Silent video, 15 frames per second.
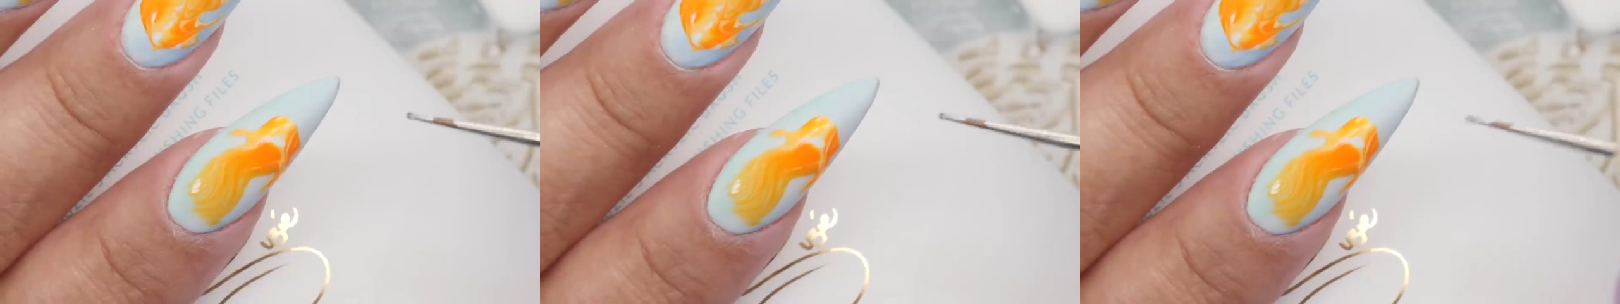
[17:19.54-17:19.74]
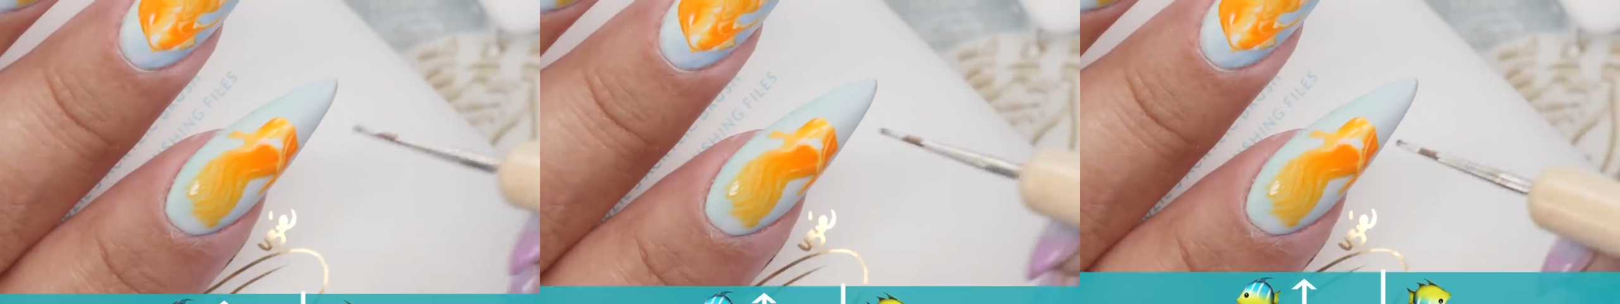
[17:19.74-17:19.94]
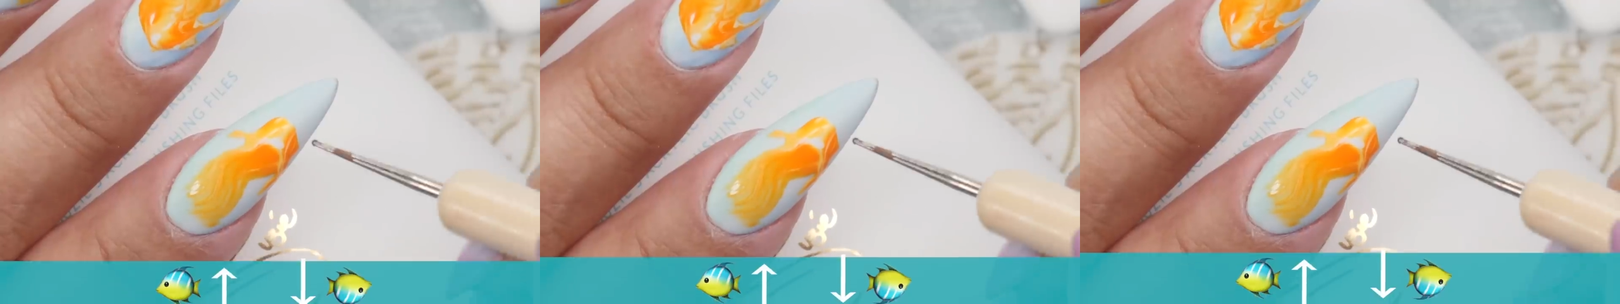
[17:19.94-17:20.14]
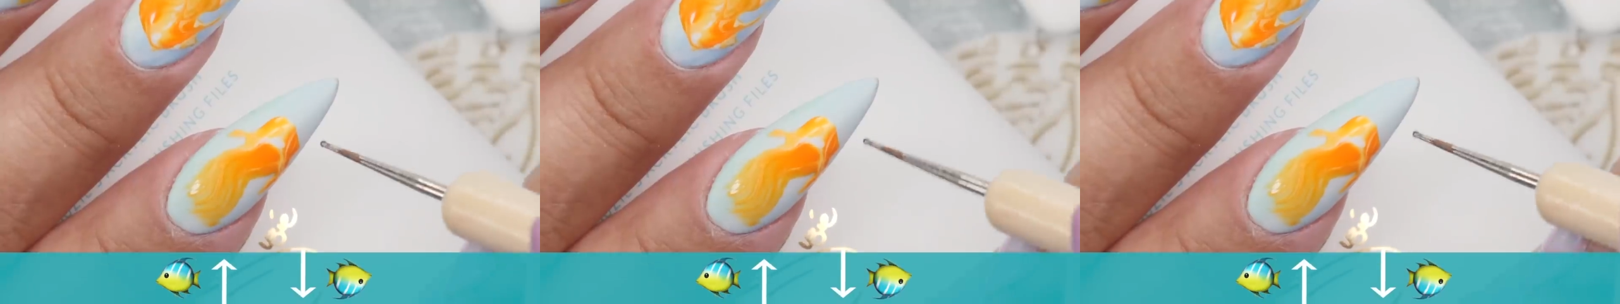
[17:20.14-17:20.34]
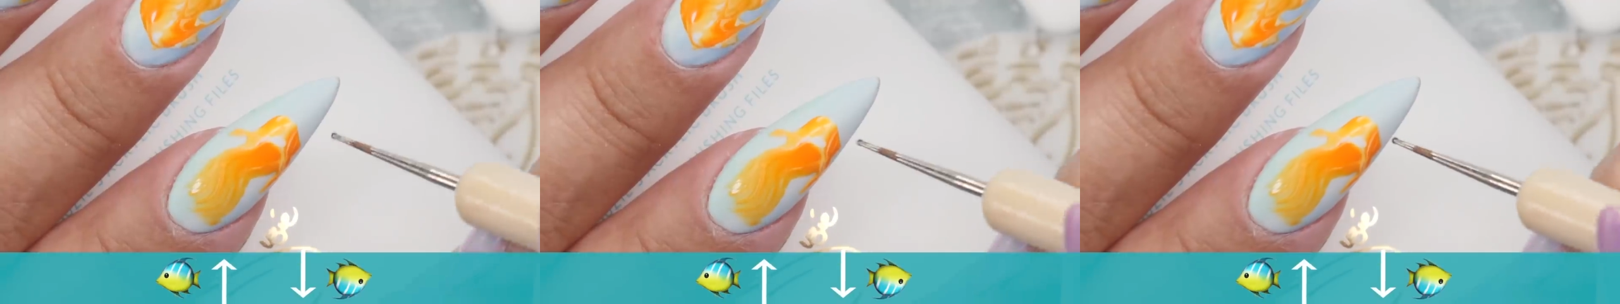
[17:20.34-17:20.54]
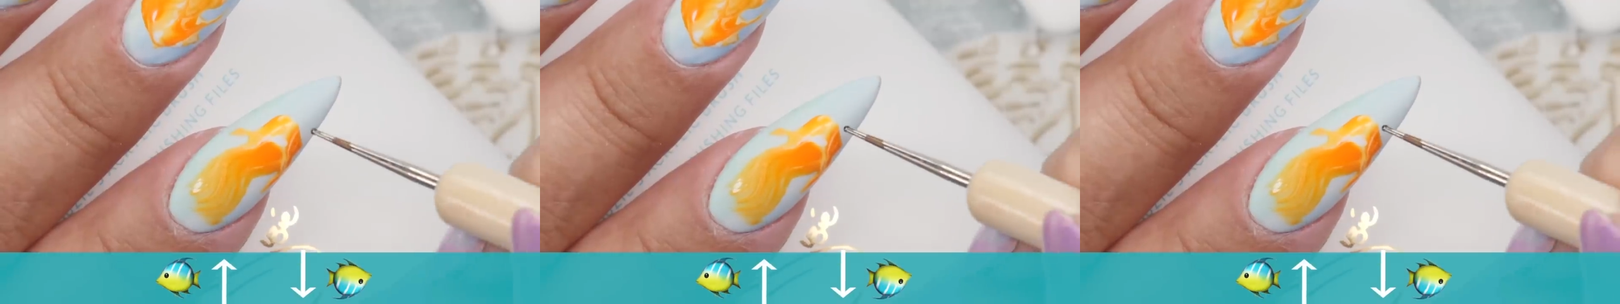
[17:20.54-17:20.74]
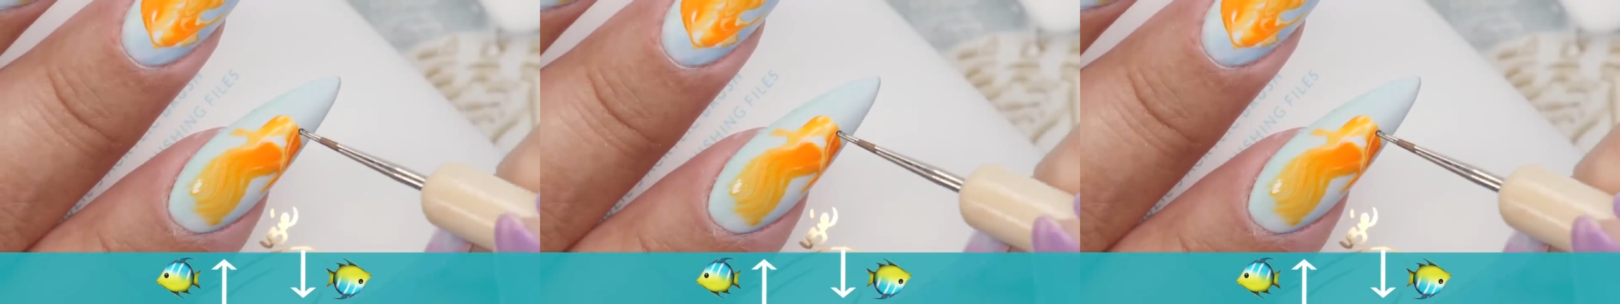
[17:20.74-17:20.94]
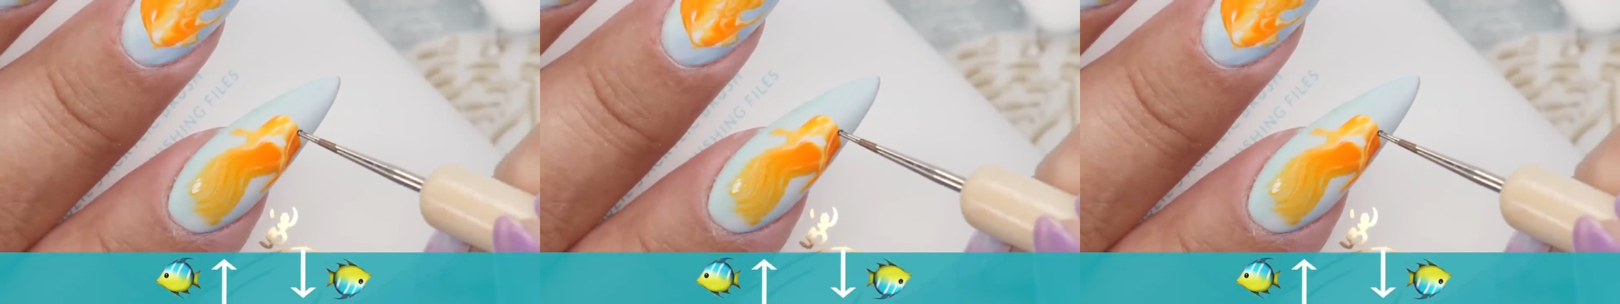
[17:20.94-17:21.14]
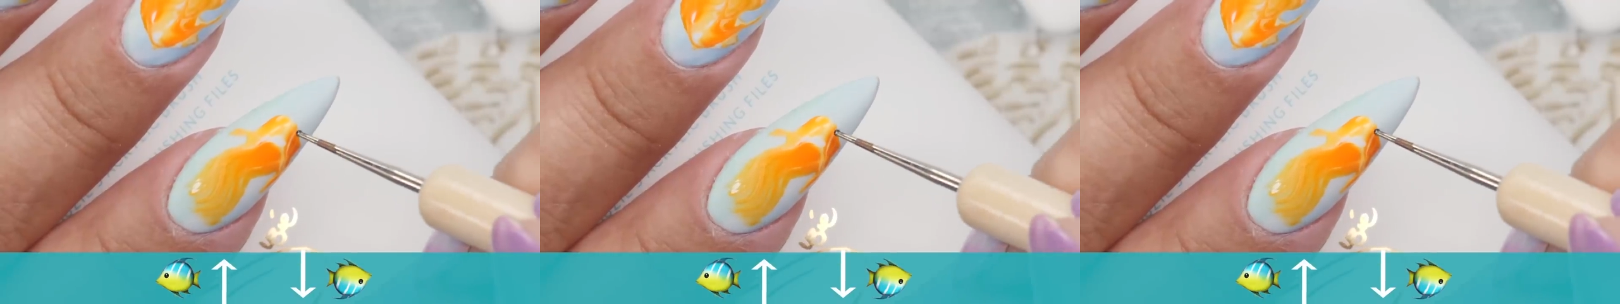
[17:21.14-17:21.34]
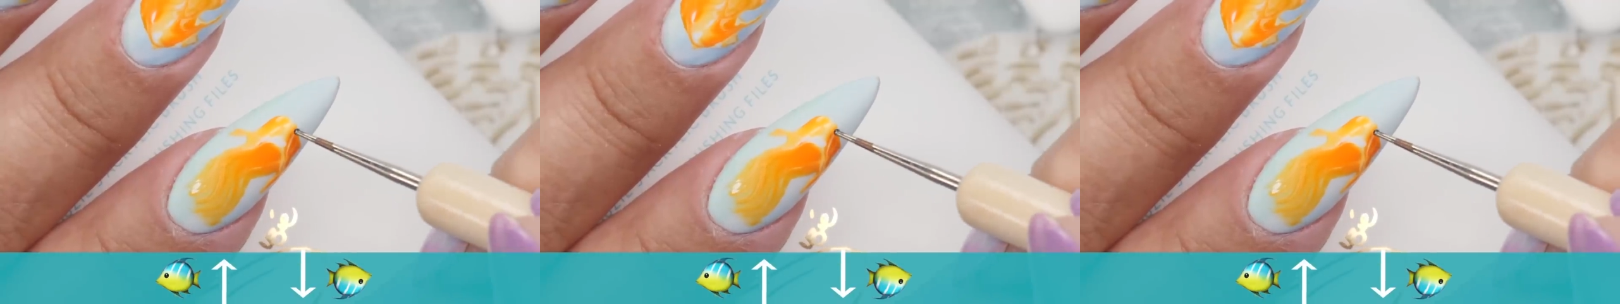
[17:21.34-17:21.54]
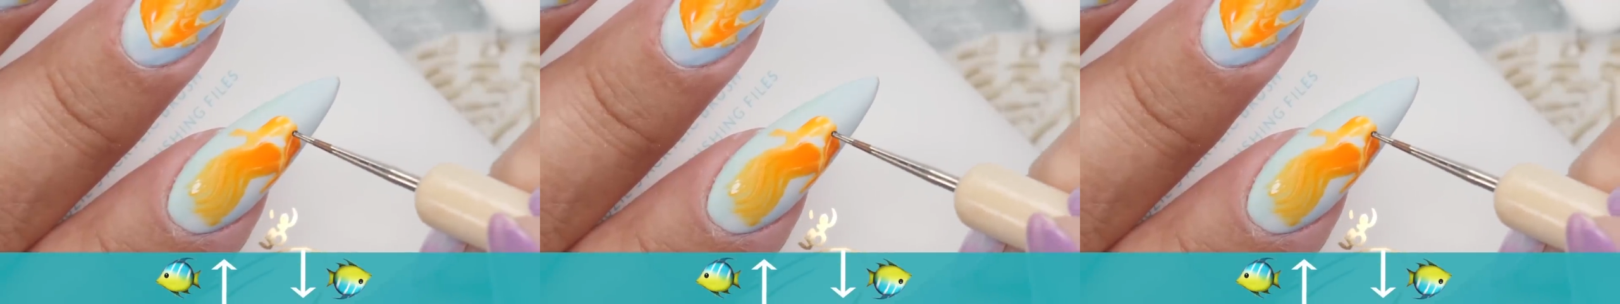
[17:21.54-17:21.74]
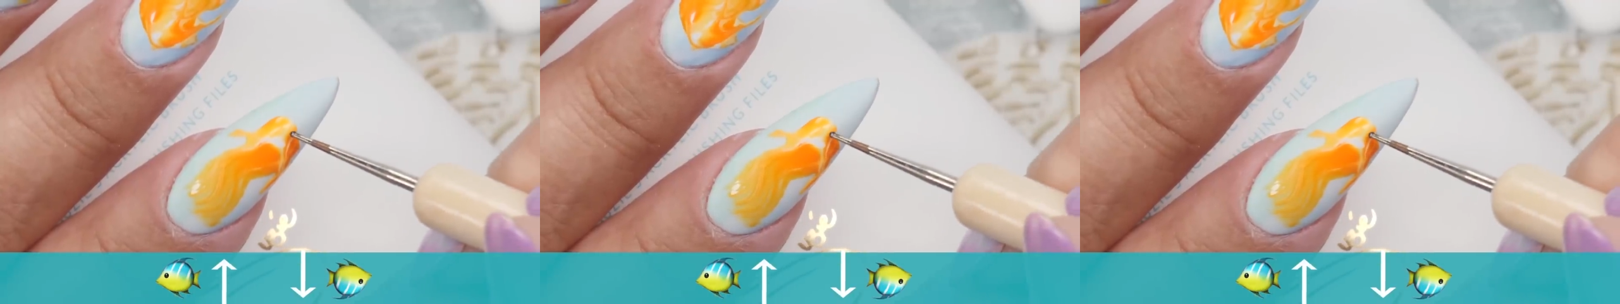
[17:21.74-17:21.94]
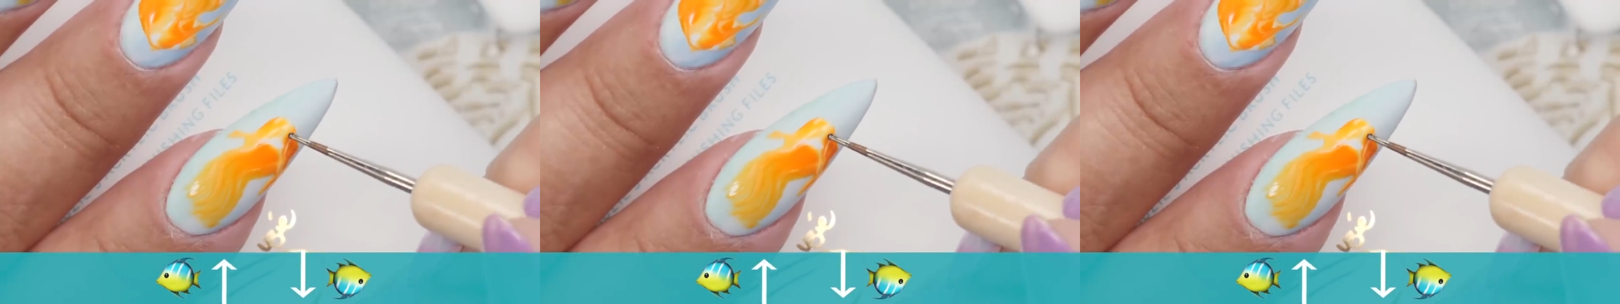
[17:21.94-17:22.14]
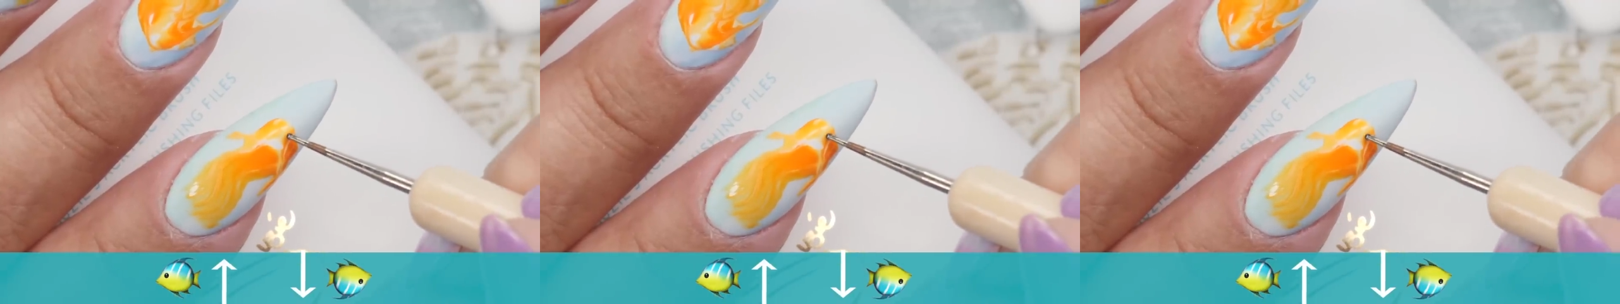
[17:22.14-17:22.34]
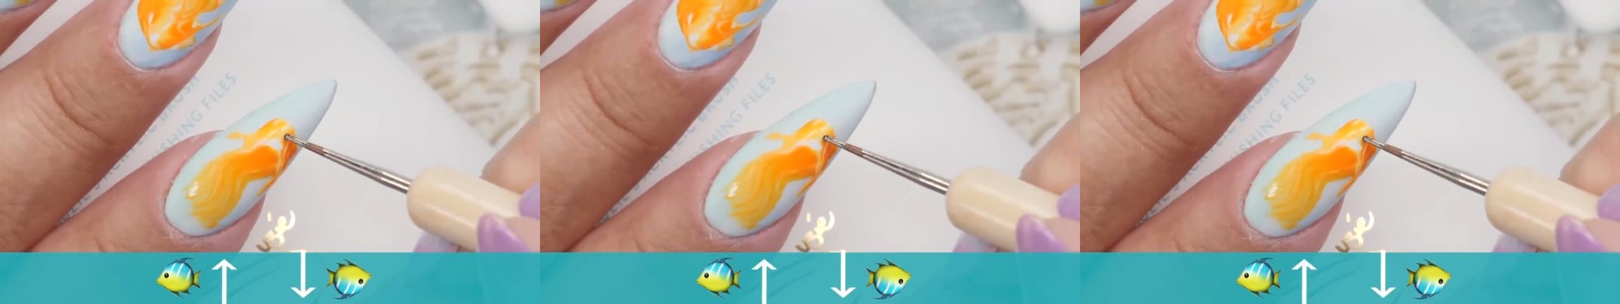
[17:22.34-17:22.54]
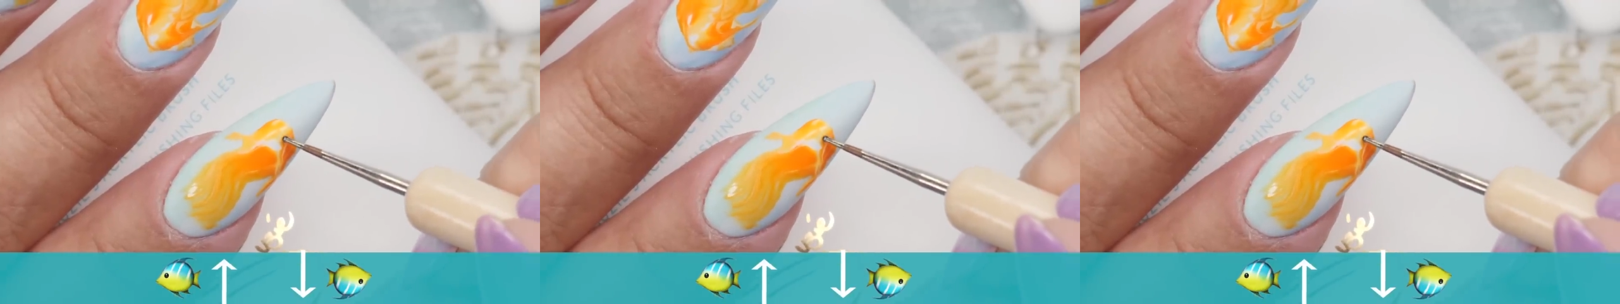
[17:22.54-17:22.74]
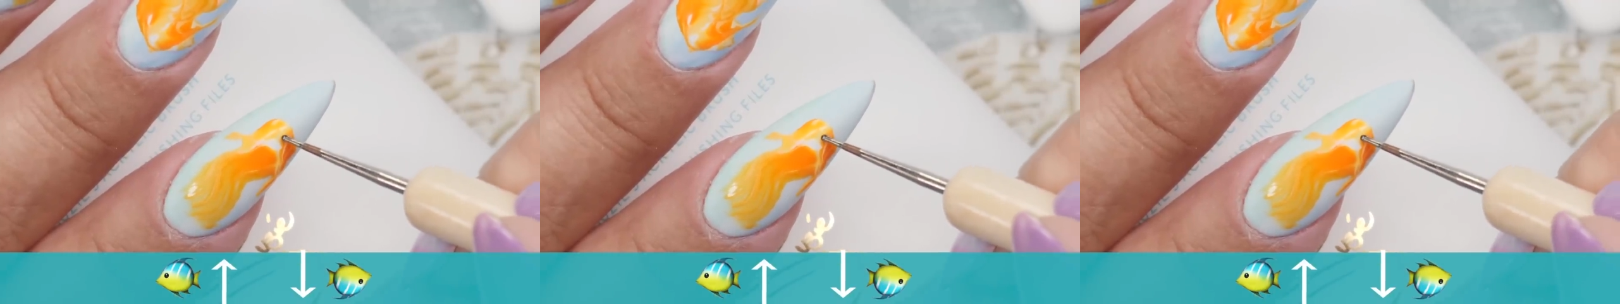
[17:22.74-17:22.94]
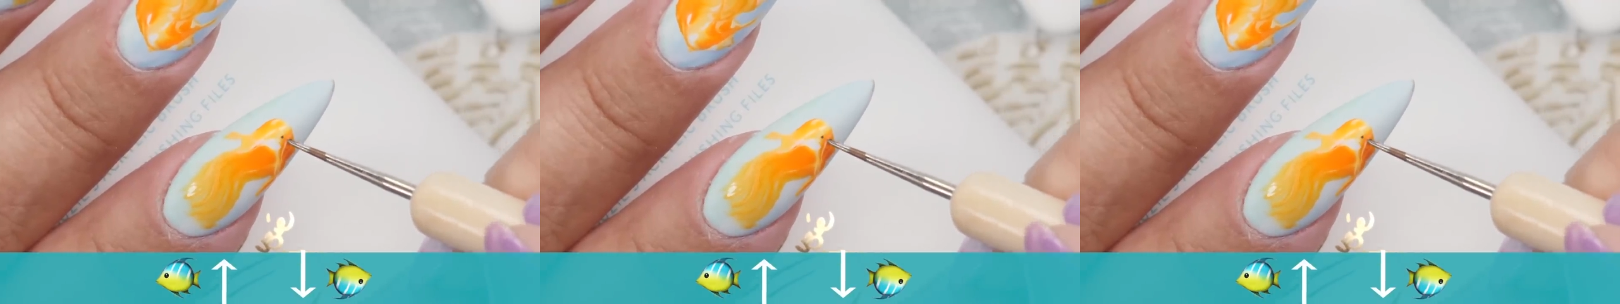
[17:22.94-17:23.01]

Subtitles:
[unreadable: no face in view]